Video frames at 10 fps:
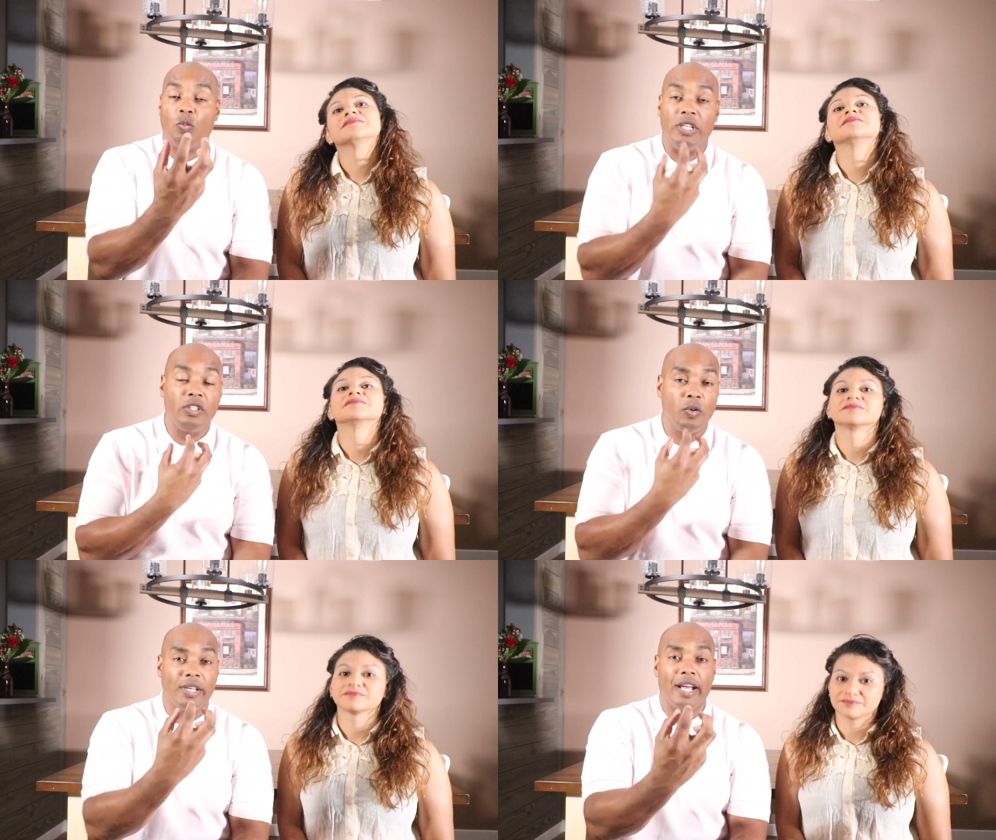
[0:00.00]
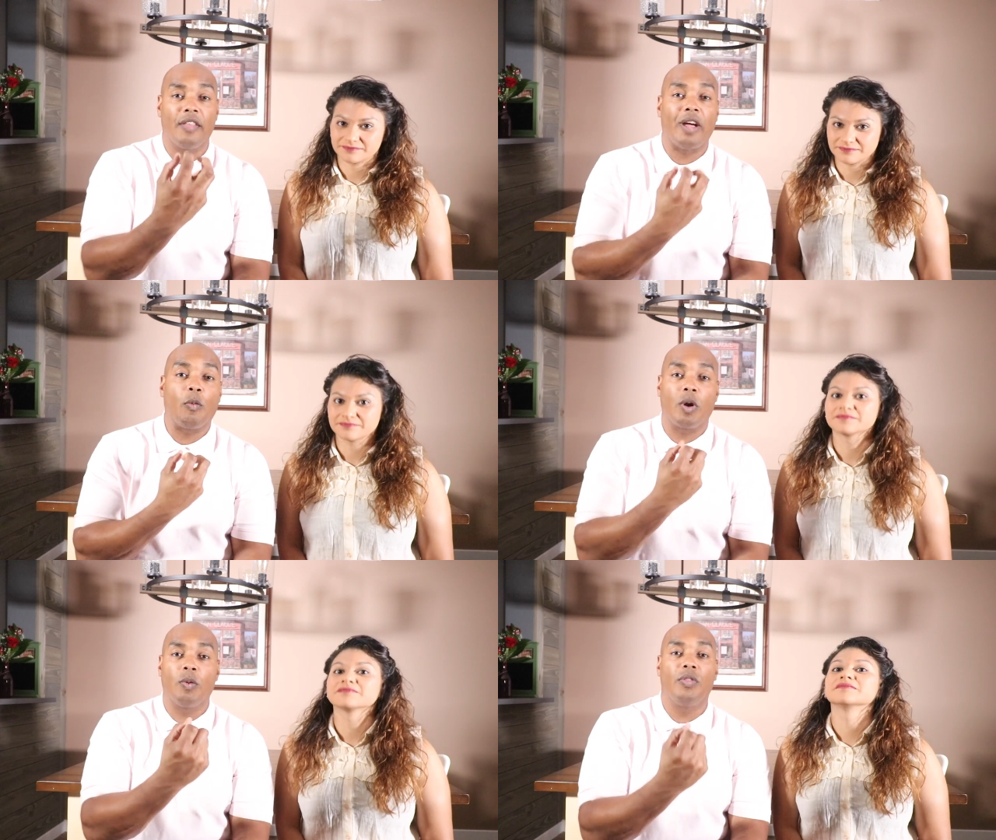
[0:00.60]
Speaker 1: we do together. I
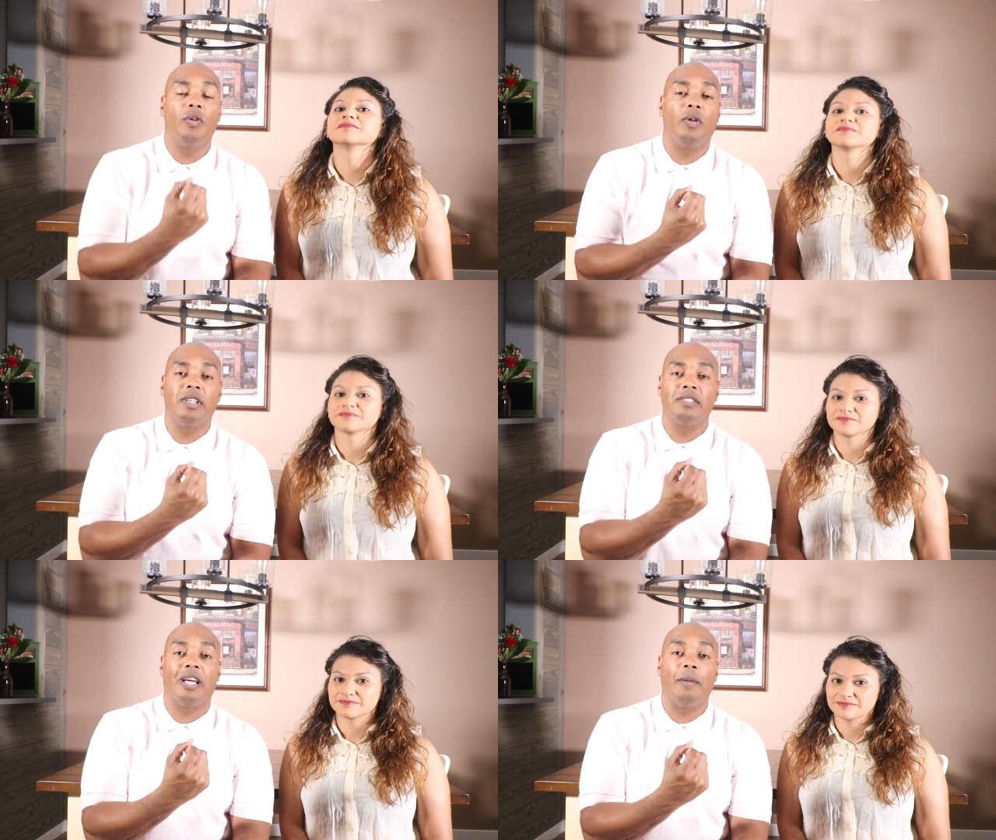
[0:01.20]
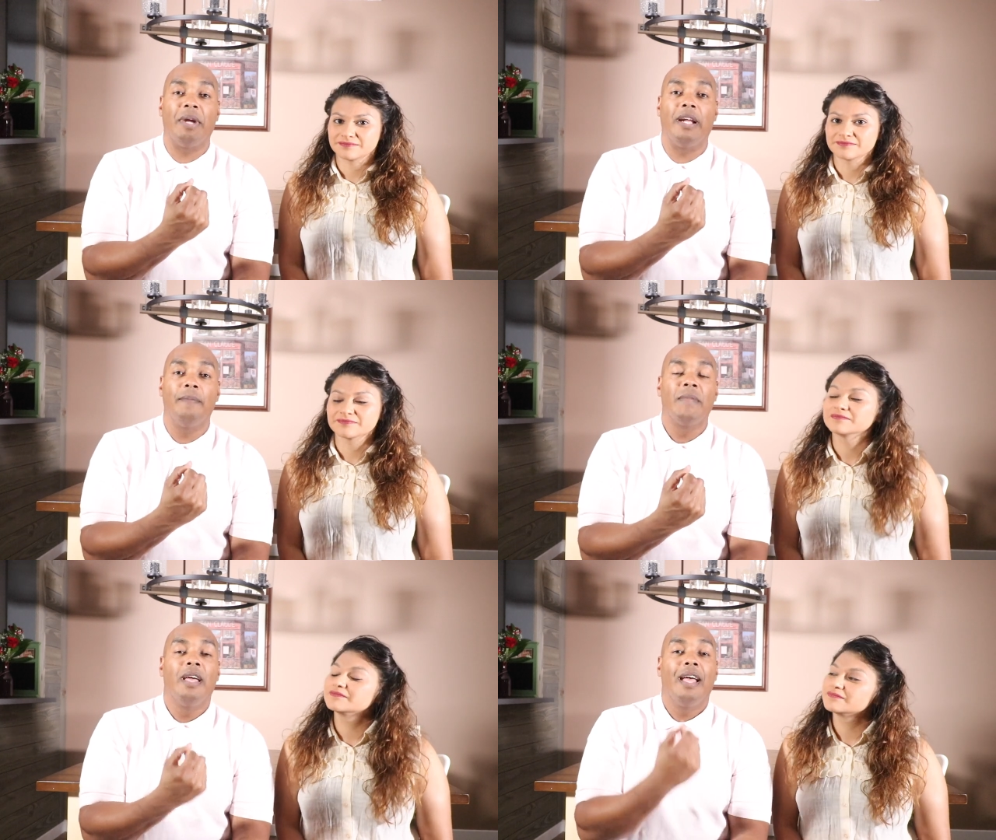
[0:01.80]
work with you on the assignment
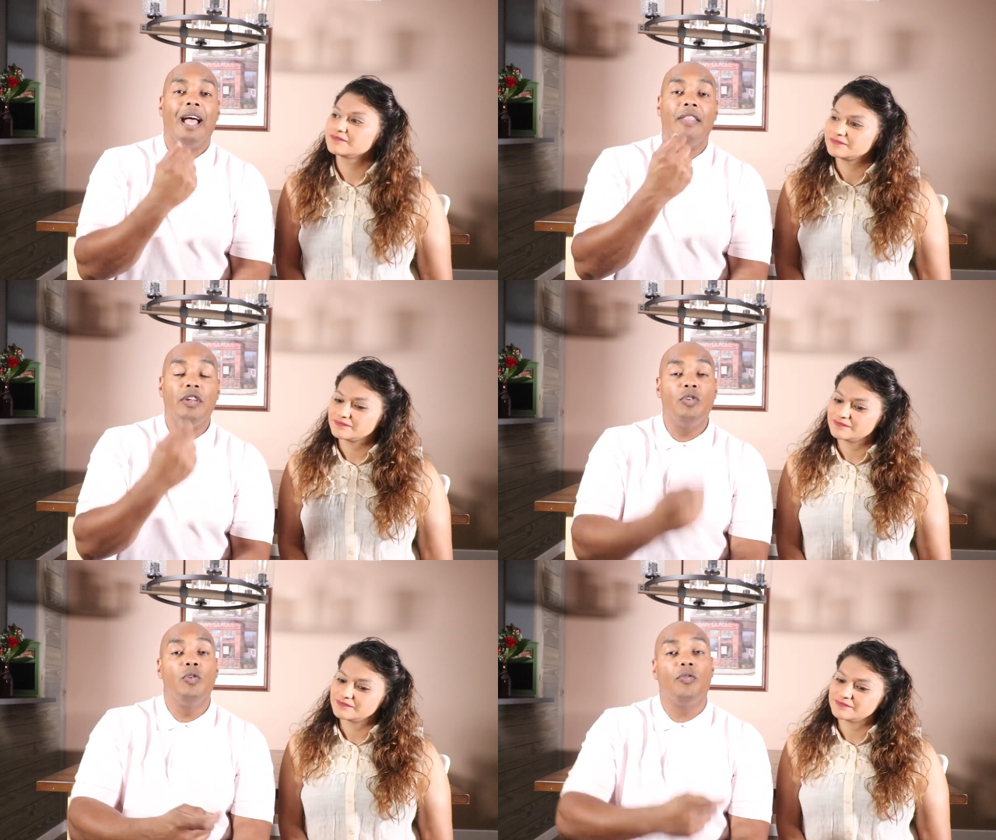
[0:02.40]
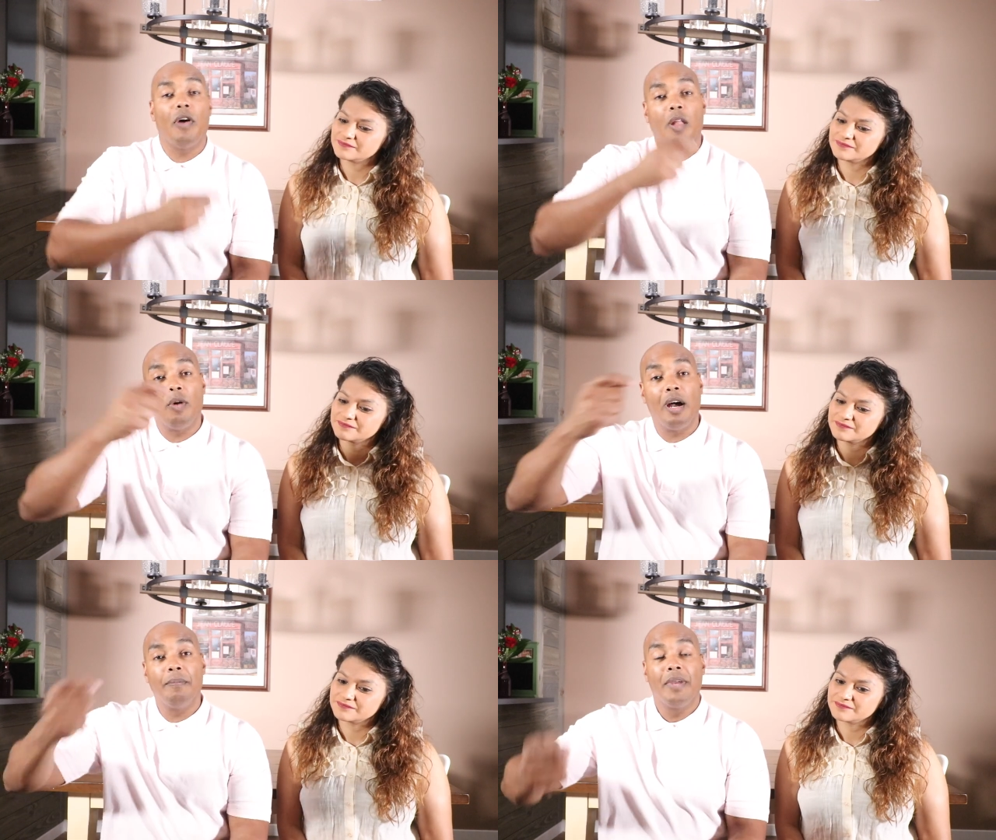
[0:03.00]
and then you follow
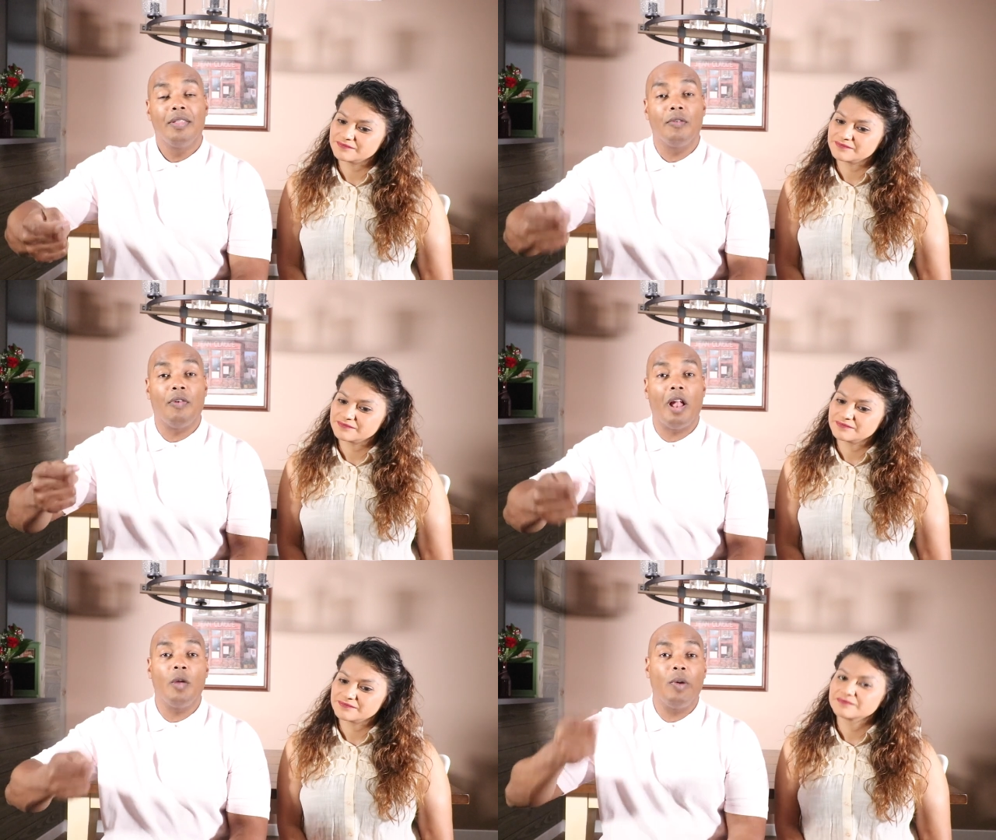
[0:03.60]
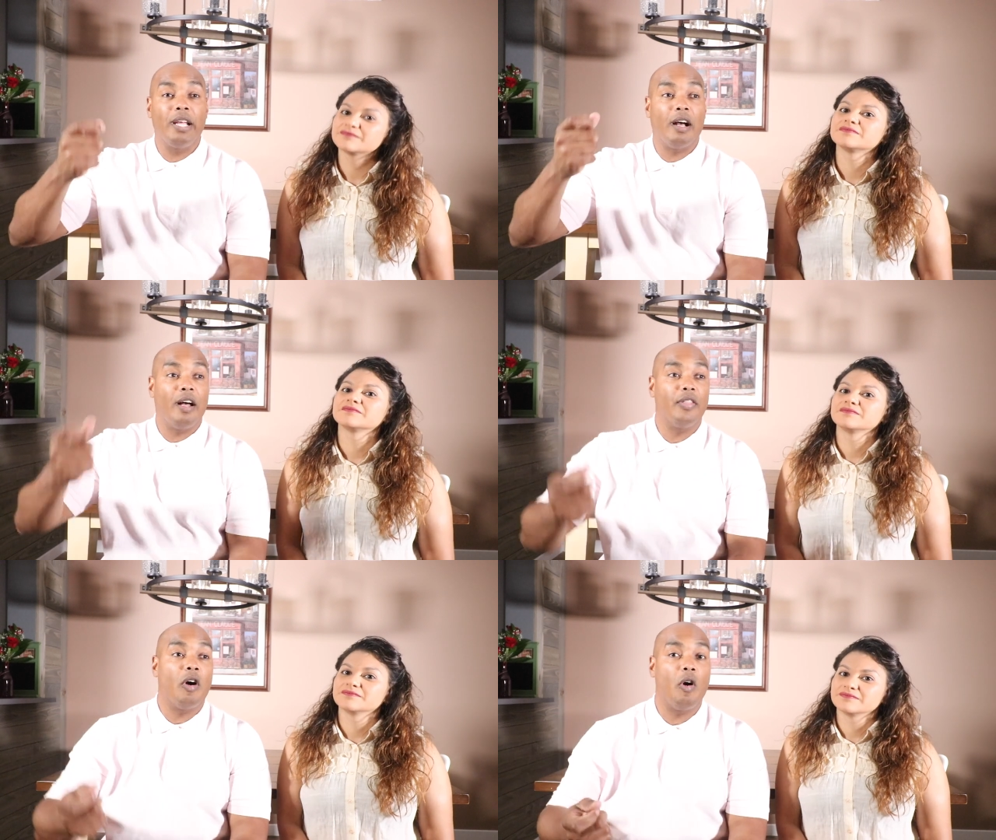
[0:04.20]
up the following week
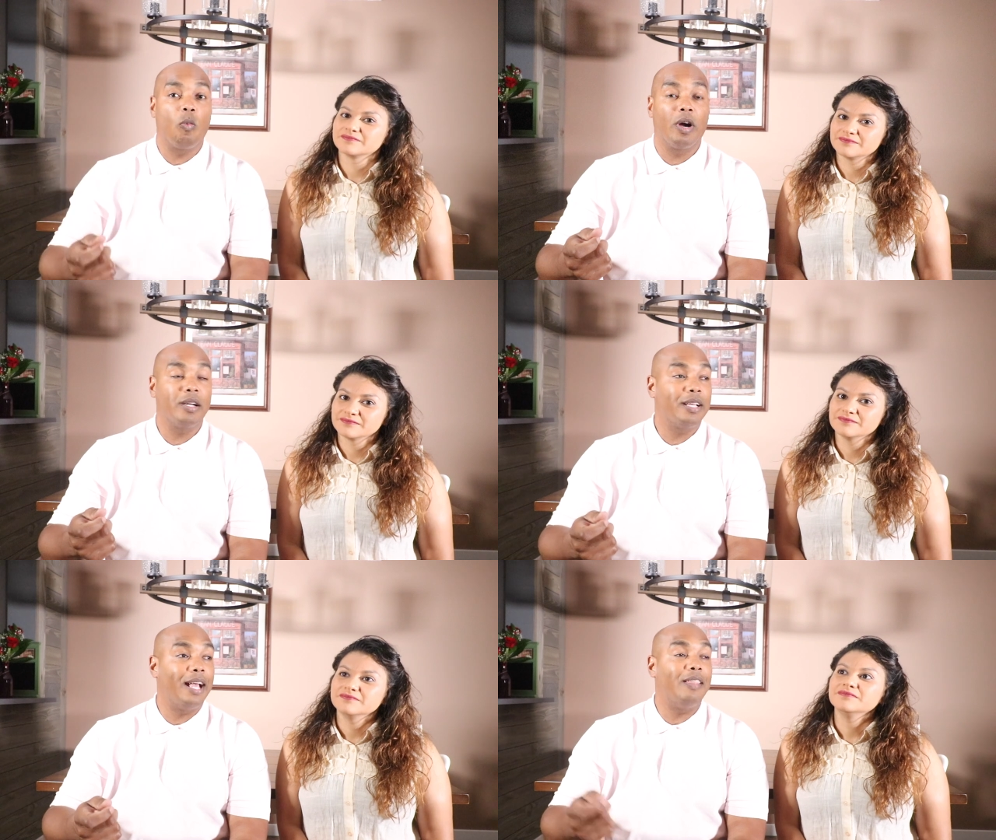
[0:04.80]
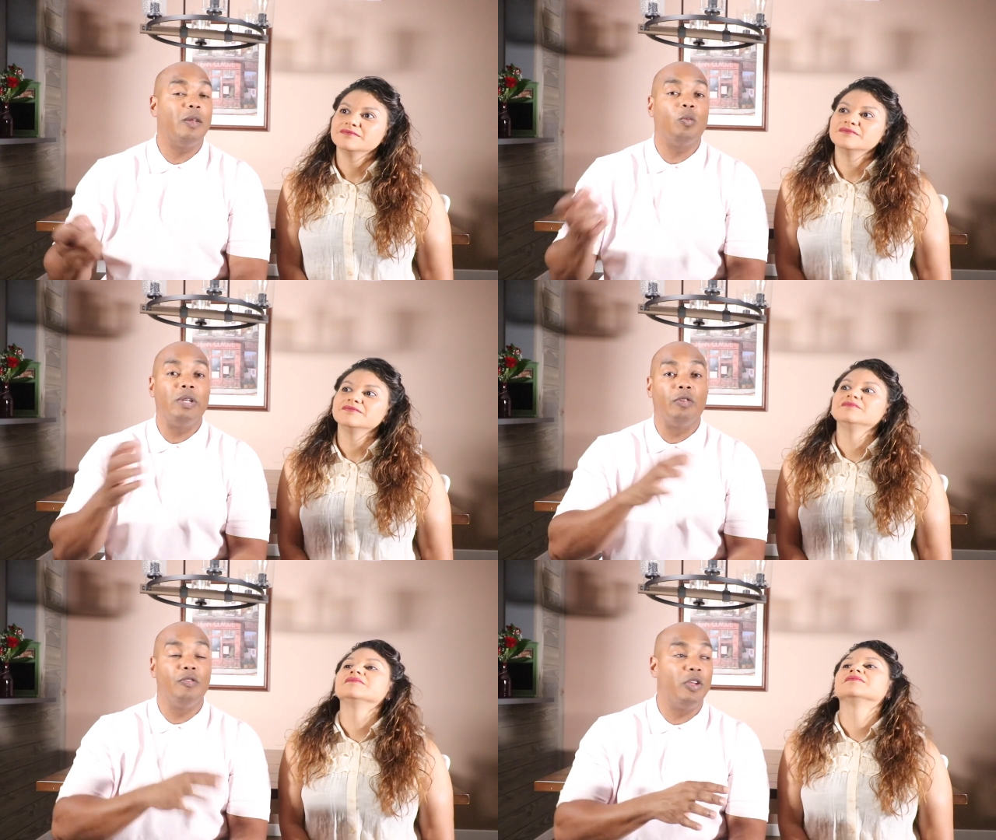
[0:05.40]
on the homework and then we
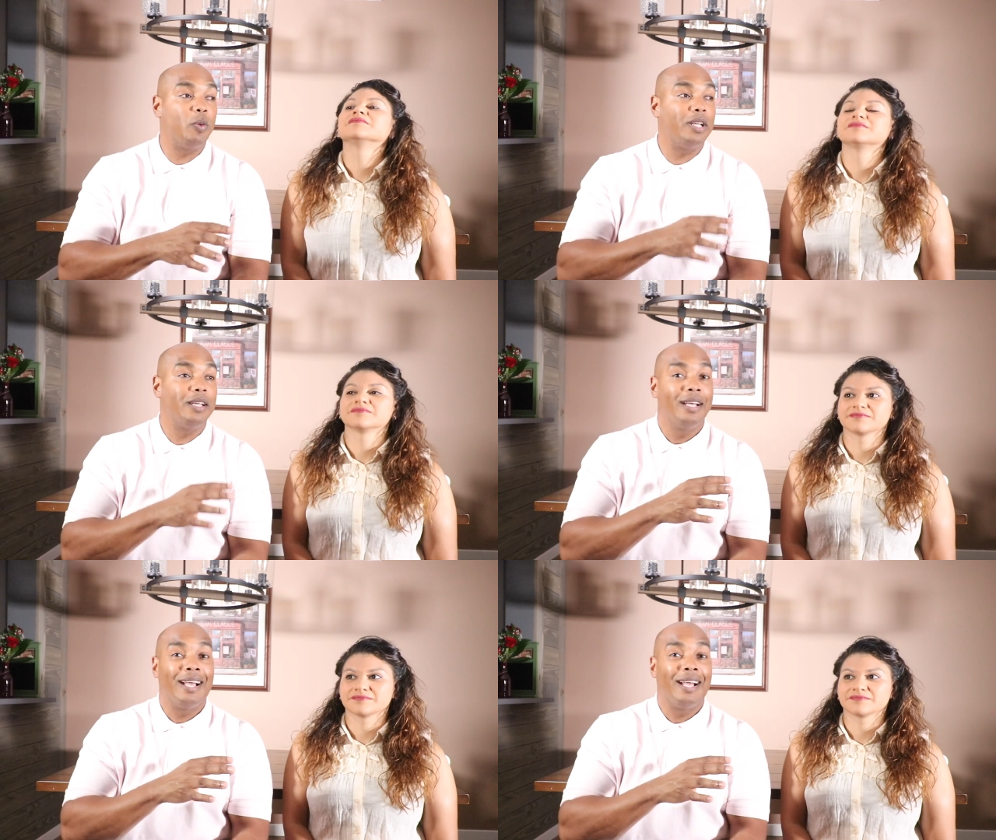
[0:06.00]
review it